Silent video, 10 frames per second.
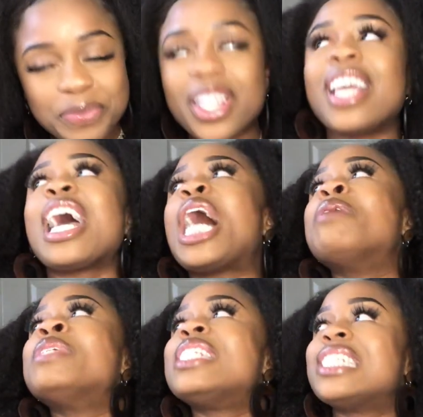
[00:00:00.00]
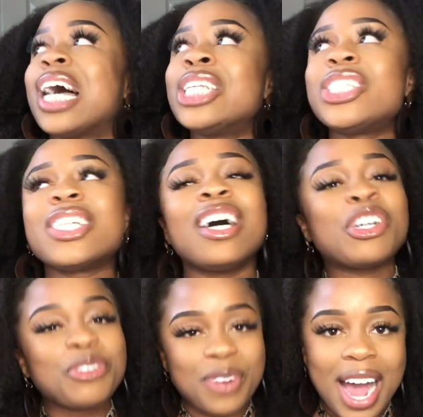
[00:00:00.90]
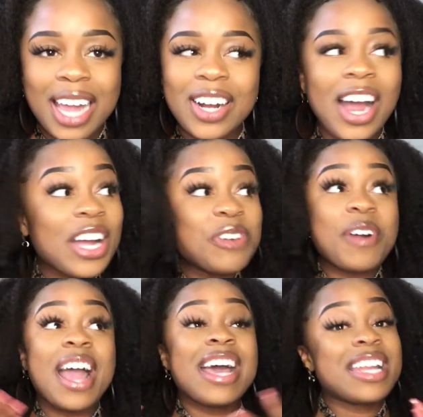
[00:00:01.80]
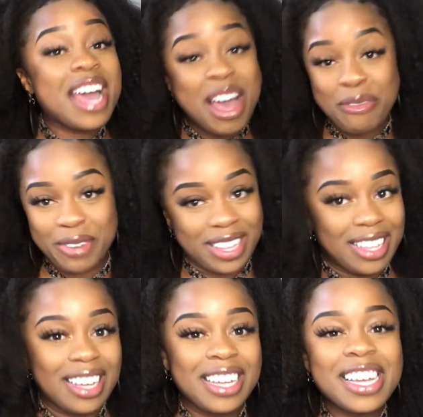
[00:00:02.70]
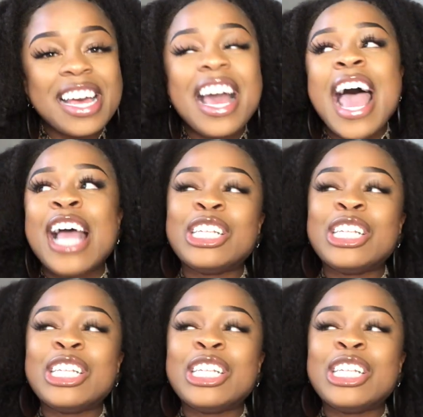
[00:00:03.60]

Like I'm such a crier. I cry at everything. And